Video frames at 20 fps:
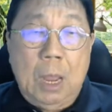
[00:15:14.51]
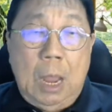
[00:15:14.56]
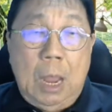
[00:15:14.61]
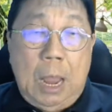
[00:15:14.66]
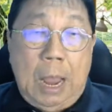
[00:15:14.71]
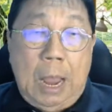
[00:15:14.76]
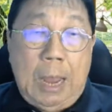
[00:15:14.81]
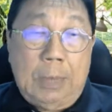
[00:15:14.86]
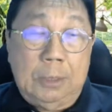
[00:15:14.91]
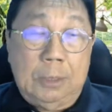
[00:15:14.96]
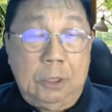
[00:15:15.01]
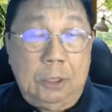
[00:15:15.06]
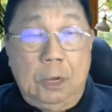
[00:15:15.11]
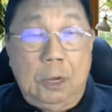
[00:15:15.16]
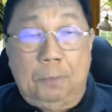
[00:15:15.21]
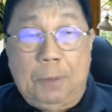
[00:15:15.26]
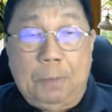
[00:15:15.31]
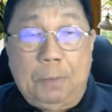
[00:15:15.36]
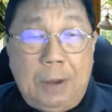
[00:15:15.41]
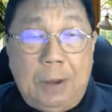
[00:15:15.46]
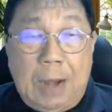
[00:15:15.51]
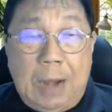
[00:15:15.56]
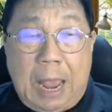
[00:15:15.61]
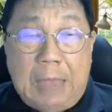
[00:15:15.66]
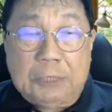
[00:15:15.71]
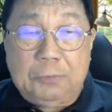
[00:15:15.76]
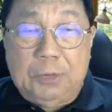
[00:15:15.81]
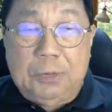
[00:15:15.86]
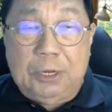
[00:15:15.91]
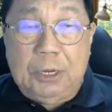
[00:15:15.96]
And, people
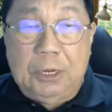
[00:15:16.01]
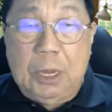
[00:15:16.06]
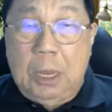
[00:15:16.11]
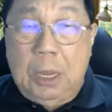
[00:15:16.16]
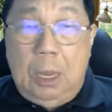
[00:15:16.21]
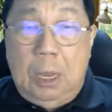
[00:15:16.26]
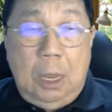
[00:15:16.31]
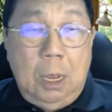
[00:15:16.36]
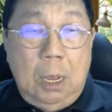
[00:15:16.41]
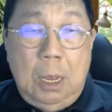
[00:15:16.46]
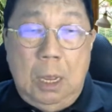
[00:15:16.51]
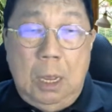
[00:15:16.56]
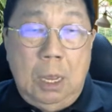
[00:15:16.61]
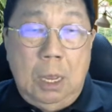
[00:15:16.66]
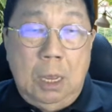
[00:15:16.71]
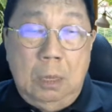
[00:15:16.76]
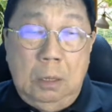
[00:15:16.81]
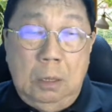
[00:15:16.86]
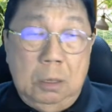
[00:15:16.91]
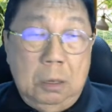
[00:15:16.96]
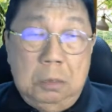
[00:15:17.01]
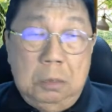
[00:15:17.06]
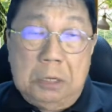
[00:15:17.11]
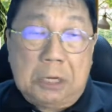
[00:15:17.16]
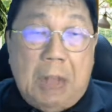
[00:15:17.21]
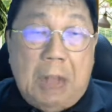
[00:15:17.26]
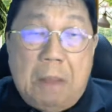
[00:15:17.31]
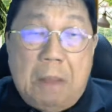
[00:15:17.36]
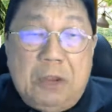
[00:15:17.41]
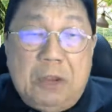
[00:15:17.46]
ask me,
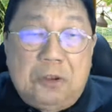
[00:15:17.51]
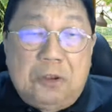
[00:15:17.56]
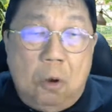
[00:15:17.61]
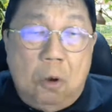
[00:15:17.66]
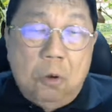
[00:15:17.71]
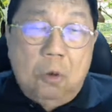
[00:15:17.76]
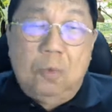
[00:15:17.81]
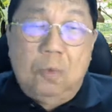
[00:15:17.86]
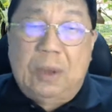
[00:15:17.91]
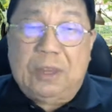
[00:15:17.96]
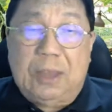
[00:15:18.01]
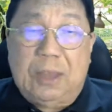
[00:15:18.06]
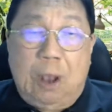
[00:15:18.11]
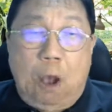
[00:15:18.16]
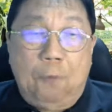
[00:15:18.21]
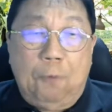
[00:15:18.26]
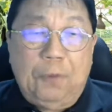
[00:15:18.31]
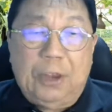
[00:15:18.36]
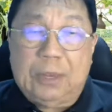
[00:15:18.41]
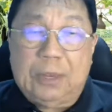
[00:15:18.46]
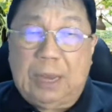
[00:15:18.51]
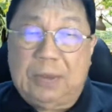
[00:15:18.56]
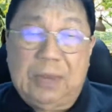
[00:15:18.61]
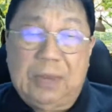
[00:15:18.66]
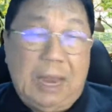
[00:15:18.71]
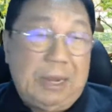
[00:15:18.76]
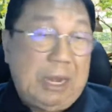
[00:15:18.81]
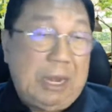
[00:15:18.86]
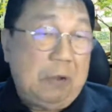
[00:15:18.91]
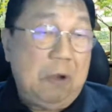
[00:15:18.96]
the company is so good, where's the office? I
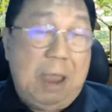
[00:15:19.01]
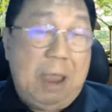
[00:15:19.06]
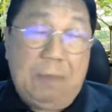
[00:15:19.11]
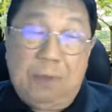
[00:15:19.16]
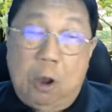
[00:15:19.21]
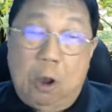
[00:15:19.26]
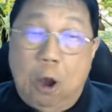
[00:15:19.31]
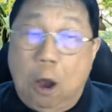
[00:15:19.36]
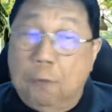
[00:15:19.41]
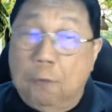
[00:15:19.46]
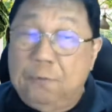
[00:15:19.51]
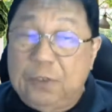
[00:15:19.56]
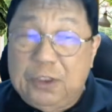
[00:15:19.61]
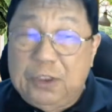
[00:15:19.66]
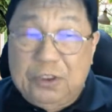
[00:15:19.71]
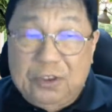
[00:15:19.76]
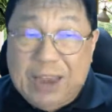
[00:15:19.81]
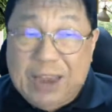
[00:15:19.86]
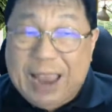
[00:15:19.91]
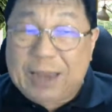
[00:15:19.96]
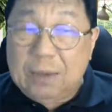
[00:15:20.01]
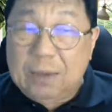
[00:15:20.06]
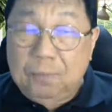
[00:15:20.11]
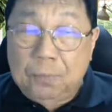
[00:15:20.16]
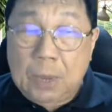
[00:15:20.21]
said, they don't have an office yet.